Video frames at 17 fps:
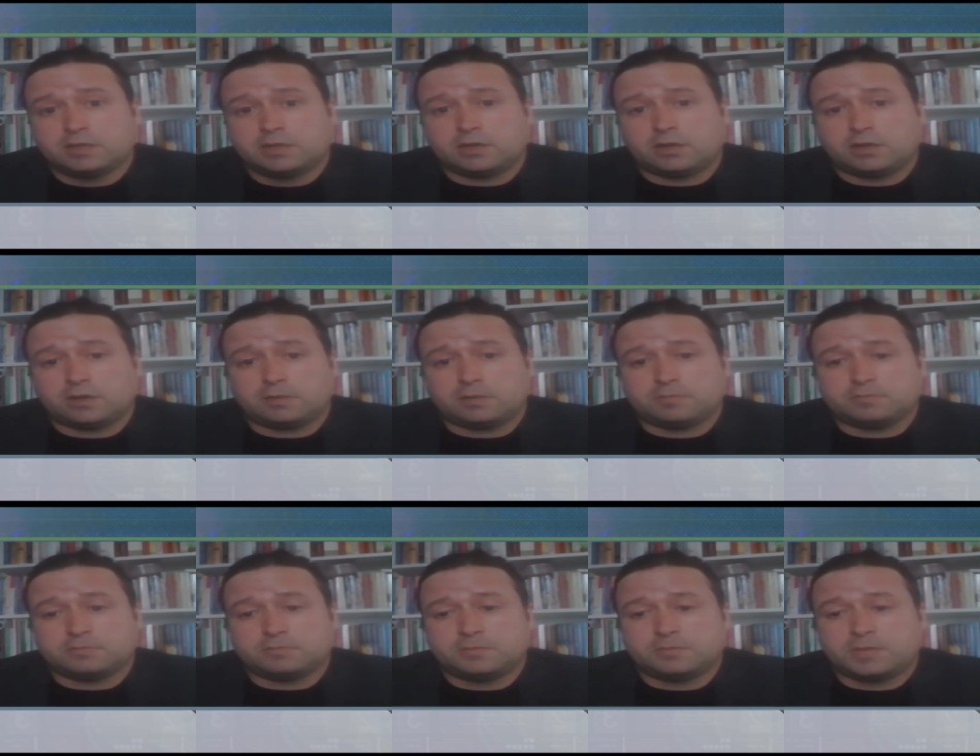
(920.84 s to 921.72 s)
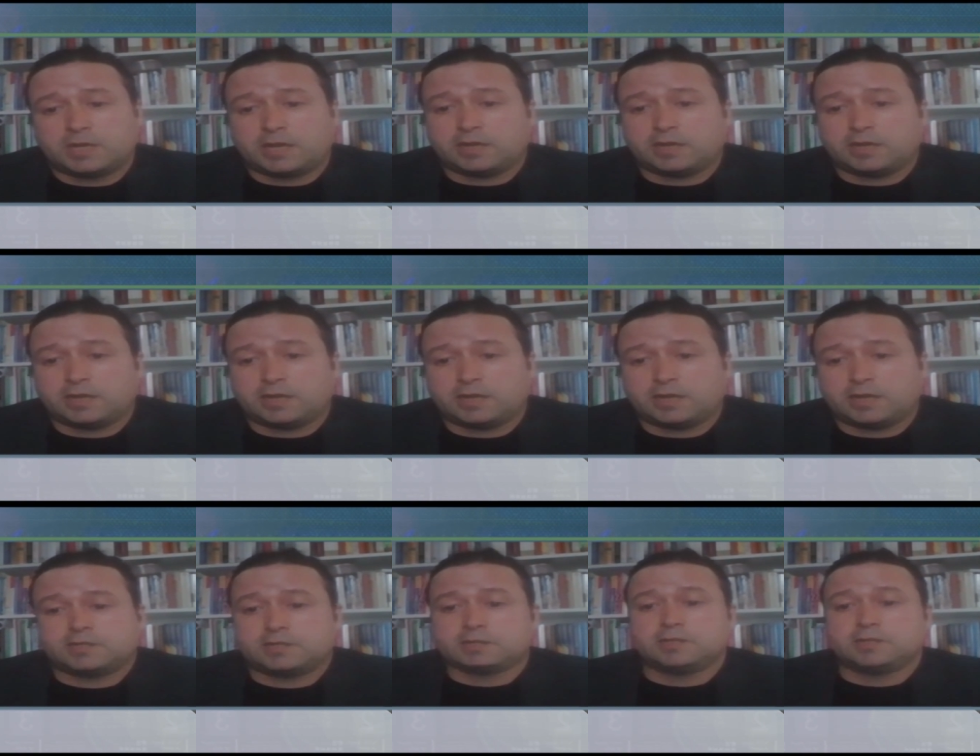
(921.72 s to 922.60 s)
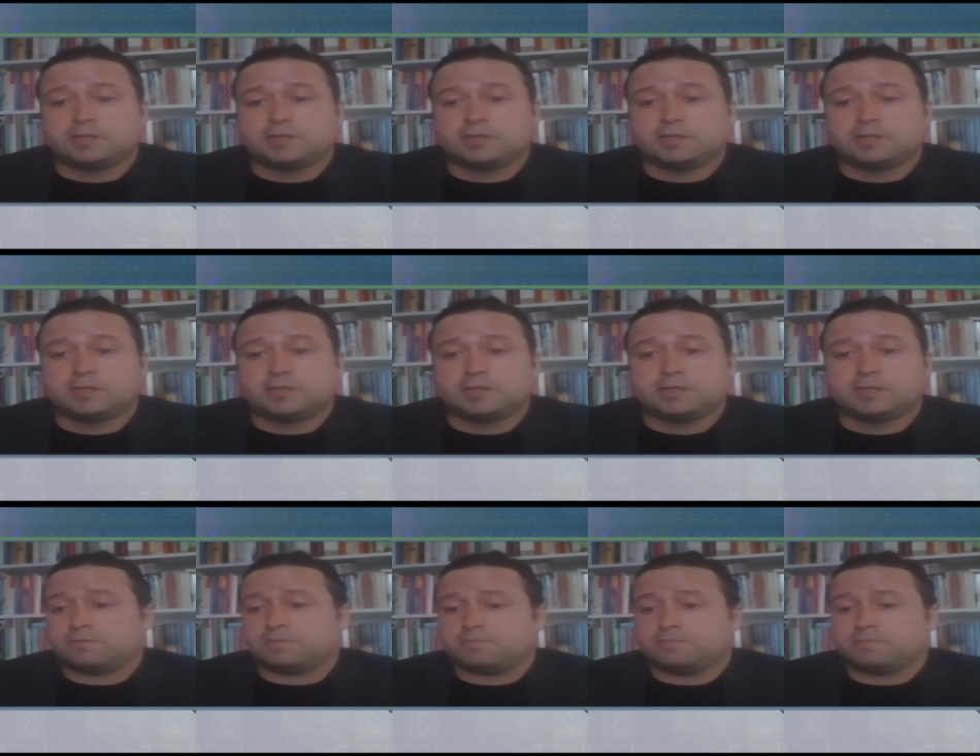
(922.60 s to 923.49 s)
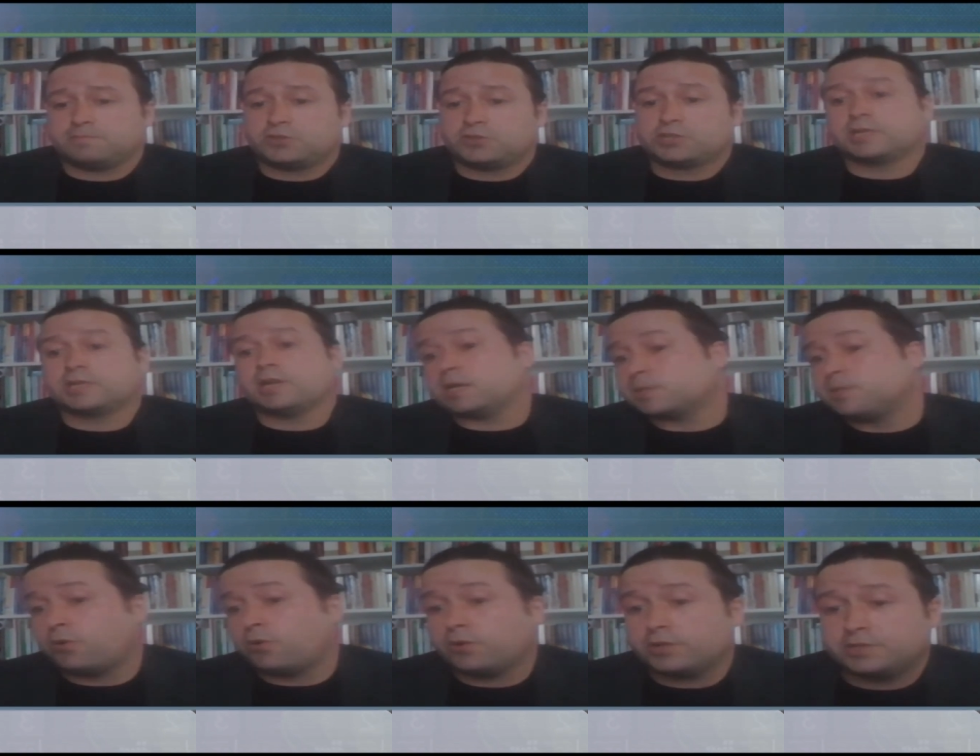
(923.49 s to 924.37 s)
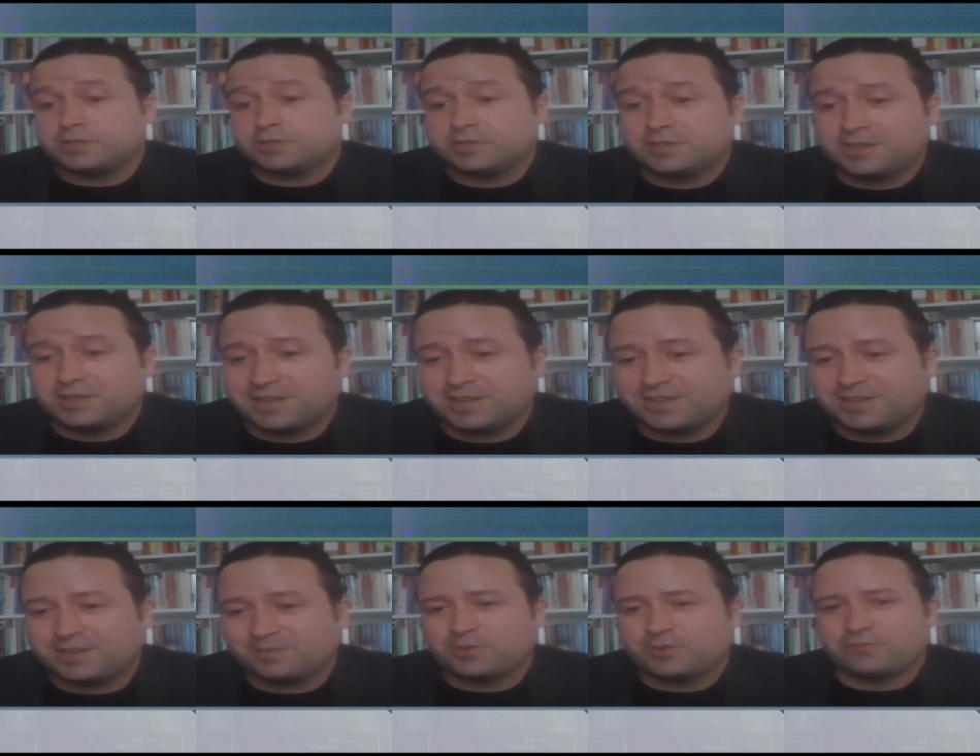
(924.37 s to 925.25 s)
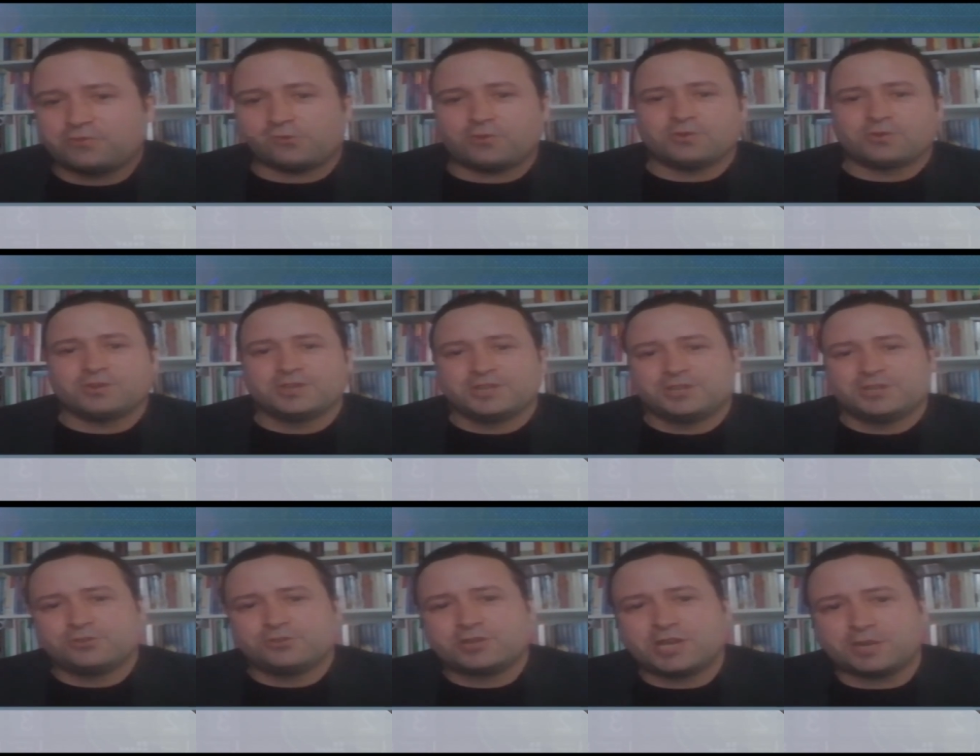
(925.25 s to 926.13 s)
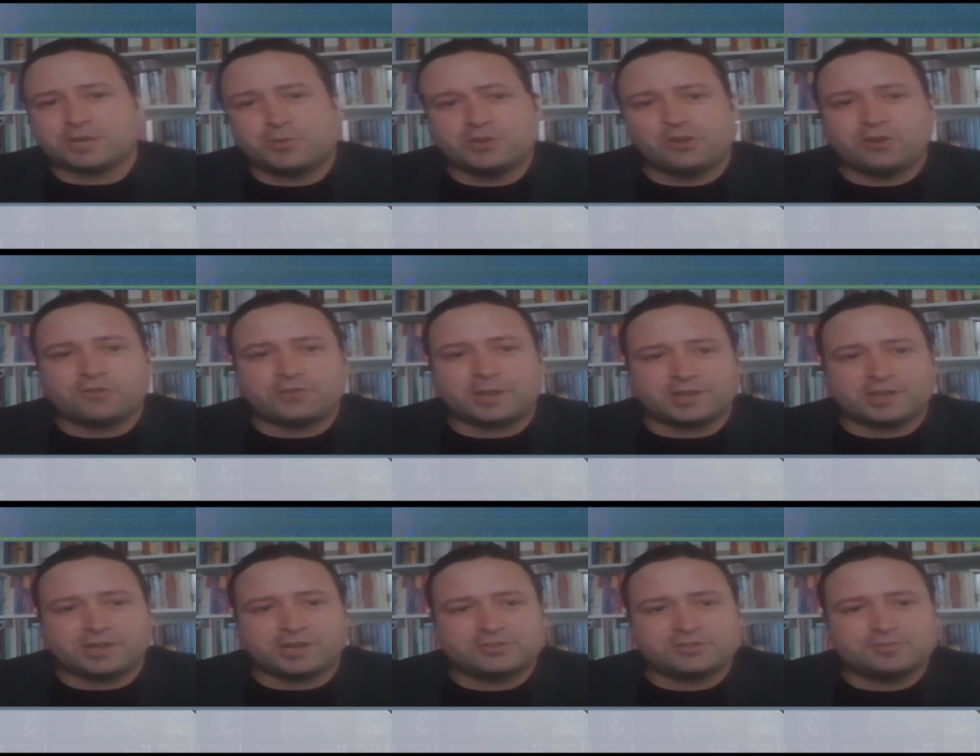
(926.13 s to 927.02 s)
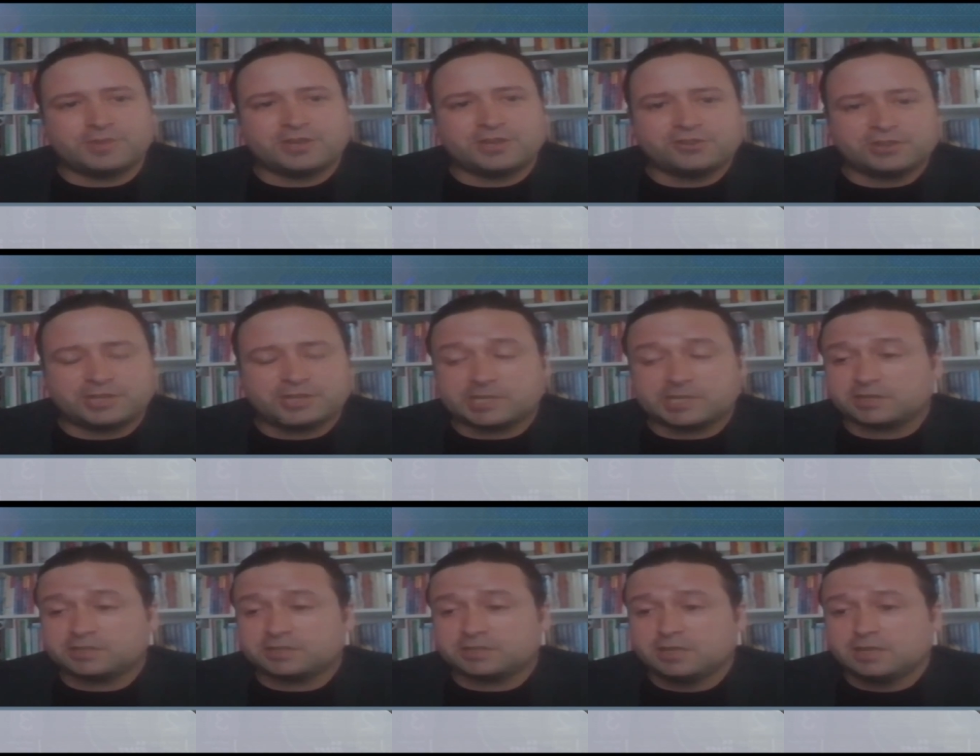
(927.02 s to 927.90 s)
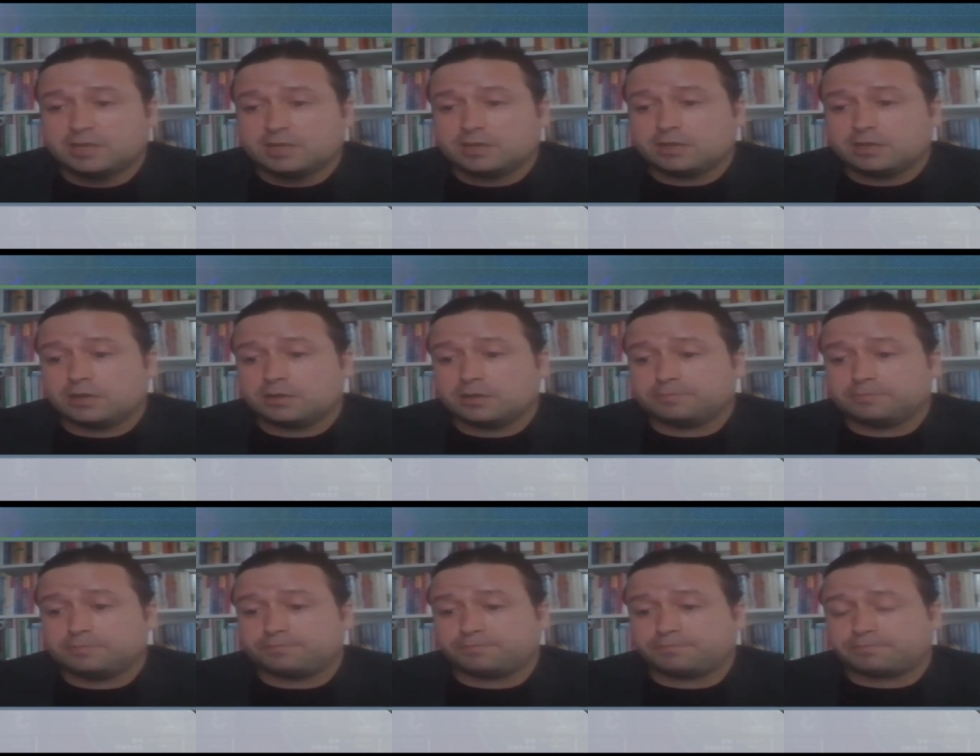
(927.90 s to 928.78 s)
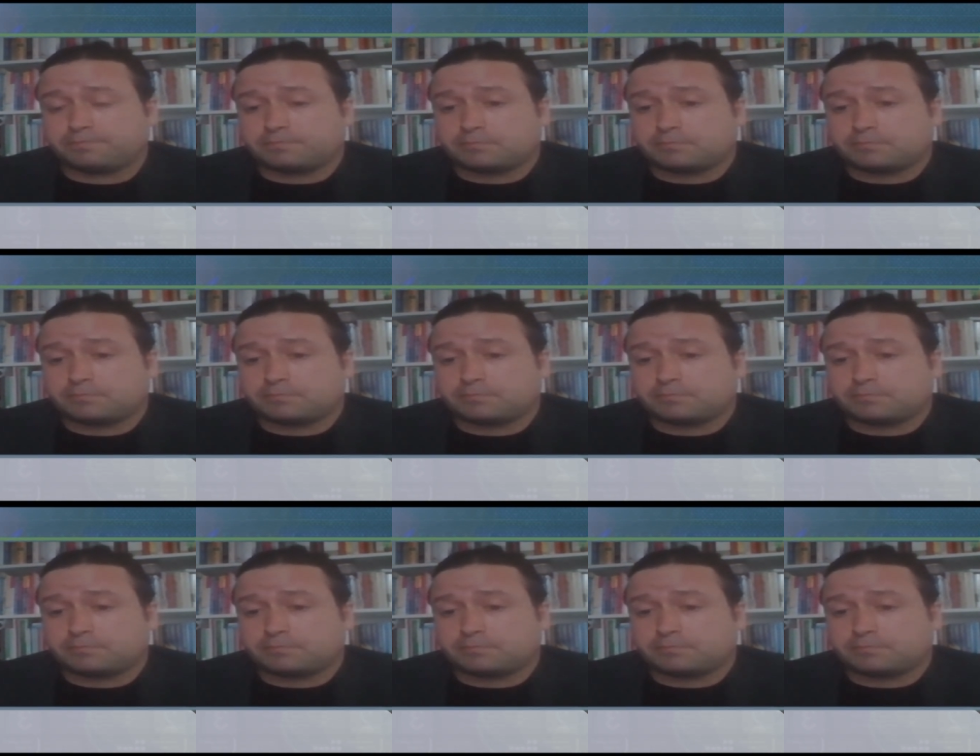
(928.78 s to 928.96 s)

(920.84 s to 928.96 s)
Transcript: Um, and uh, just the last point before you cut me off, I'd like to mention is that um,